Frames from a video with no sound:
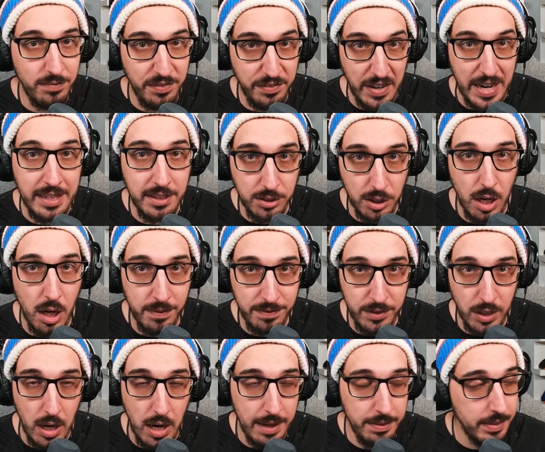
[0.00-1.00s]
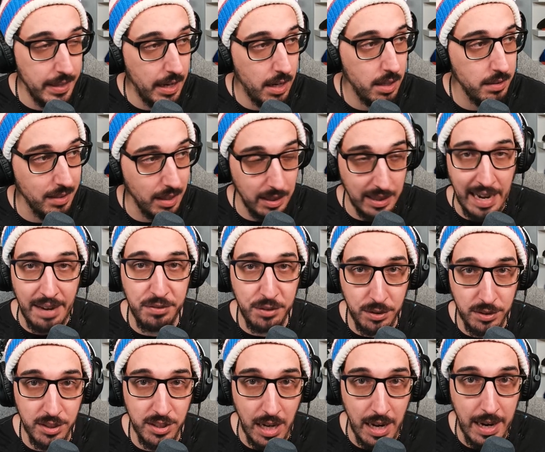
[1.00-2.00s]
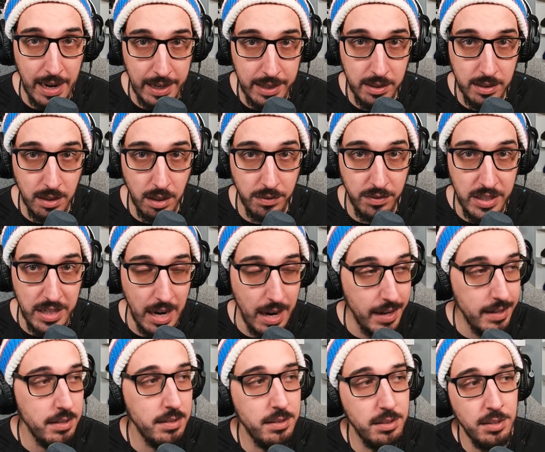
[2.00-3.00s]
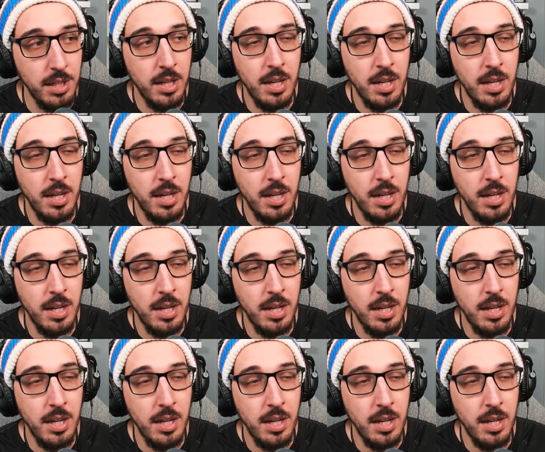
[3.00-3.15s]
face-off dot there, the left side of the ice,